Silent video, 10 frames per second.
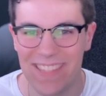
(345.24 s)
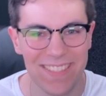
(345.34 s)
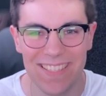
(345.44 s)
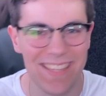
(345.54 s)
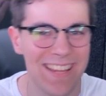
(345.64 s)
It's
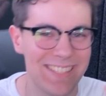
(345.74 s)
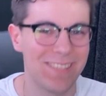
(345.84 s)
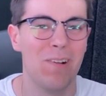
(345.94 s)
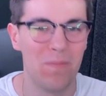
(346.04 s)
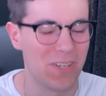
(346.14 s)
just, it's
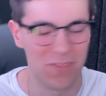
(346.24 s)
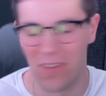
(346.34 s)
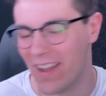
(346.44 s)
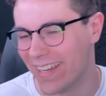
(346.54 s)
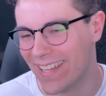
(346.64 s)
so much
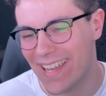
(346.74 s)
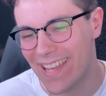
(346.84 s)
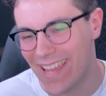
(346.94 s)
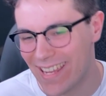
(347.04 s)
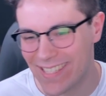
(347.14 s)
fun.
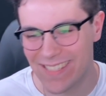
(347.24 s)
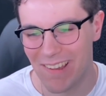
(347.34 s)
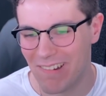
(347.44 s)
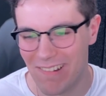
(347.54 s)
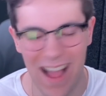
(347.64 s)
And
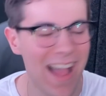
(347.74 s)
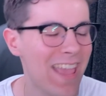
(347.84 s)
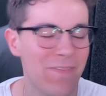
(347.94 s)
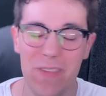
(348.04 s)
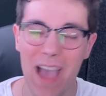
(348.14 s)
so,
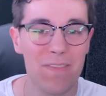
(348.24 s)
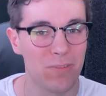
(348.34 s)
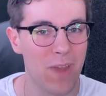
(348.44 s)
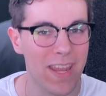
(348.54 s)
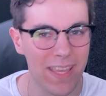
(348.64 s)
if you
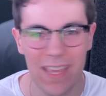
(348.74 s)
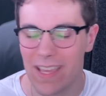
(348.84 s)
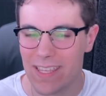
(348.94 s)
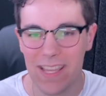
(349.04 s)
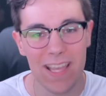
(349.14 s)
haven't read it,
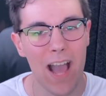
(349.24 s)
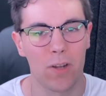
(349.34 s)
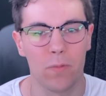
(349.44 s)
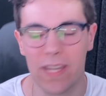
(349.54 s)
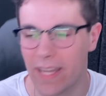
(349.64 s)
you
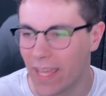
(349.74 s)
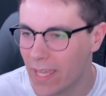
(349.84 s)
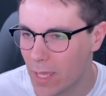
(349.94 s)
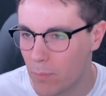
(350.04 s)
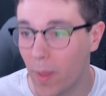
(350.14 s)
gotta read it.
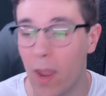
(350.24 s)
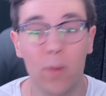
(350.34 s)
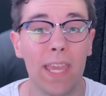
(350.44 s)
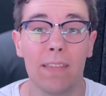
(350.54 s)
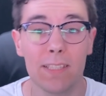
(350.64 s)
But
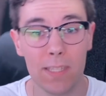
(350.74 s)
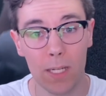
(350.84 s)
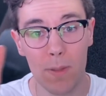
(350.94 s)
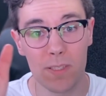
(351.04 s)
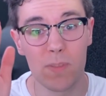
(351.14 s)
okay, let's
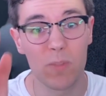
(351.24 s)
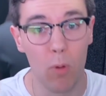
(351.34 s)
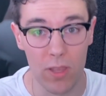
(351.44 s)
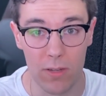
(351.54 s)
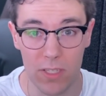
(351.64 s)
talk about some
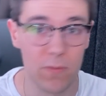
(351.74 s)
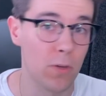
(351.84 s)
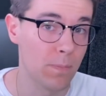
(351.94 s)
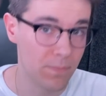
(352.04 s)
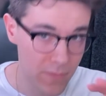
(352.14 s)
spoilers. If
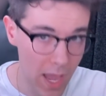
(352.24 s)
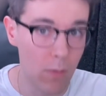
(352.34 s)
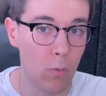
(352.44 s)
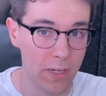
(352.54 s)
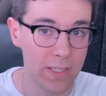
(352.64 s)
you're
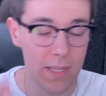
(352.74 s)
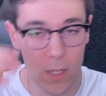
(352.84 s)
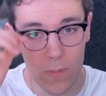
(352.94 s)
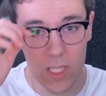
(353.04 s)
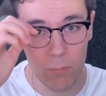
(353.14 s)
not wanting to
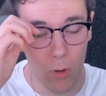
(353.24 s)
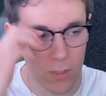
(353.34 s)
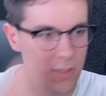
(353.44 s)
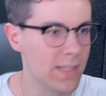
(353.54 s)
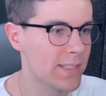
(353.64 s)
hear these
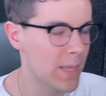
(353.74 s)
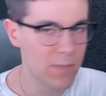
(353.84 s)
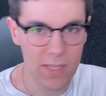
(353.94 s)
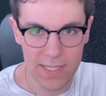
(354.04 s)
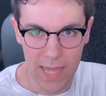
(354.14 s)
spoilers, then skip
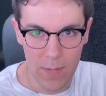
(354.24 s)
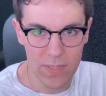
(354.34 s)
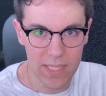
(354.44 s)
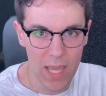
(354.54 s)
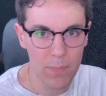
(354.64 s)
to this
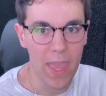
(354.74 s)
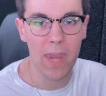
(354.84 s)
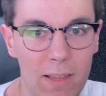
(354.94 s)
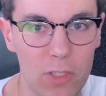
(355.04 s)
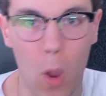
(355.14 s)
timestamp and let's